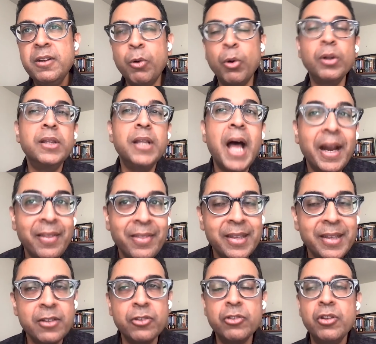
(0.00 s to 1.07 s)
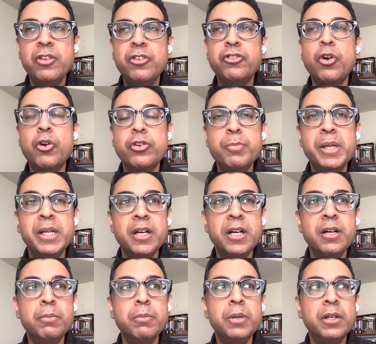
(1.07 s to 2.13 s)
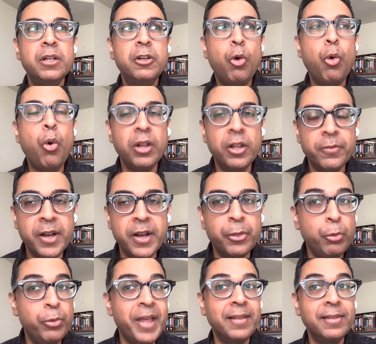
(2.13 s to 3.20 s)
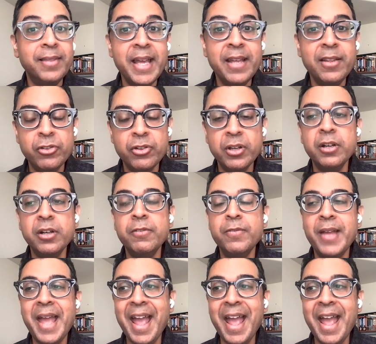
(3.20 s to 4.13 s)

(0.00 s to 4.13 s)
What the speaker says: or a lot of things start to become qualified through that lens of